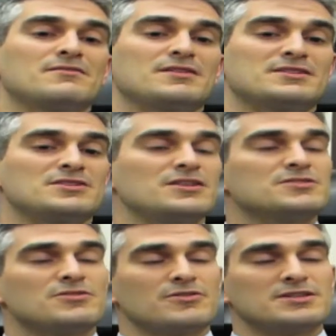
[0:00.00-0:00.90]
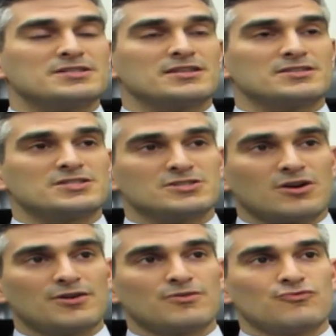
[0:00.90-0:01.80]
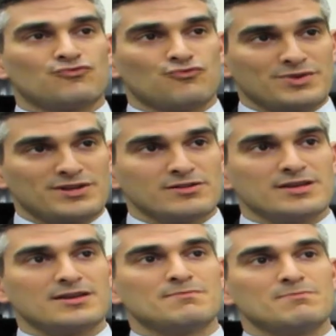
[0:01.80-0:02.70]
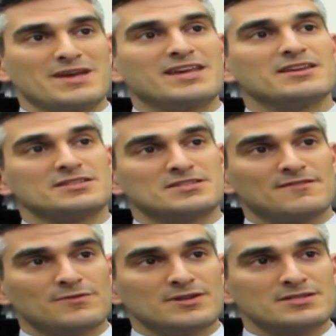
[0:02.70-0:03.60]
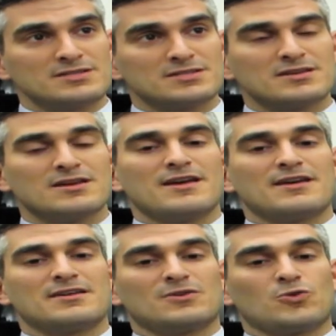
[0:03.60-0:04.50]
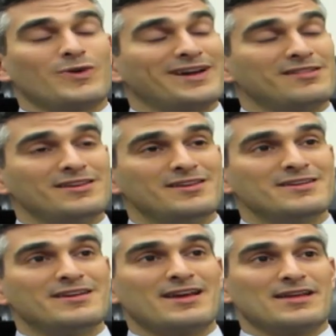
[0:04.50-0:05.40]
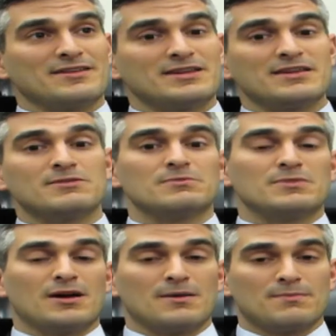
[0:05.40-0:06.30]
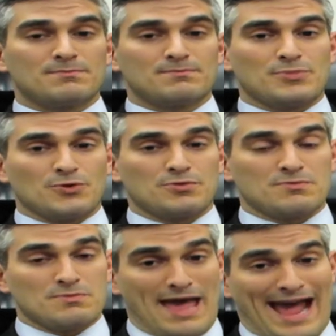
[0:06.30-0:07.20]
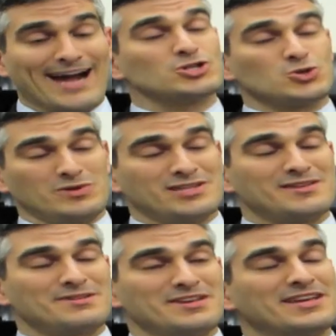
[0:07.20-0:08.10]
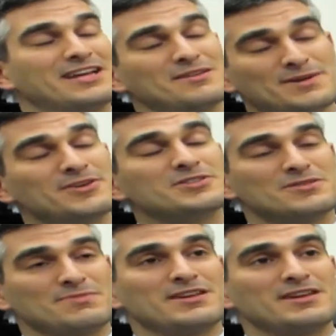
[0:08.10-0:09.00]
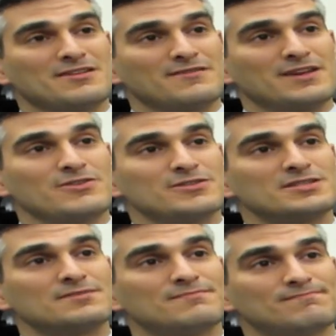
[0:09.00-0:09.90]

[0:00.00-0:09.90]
that city attorneys can start really making a difference quickly and both actually be and appear to be innovators.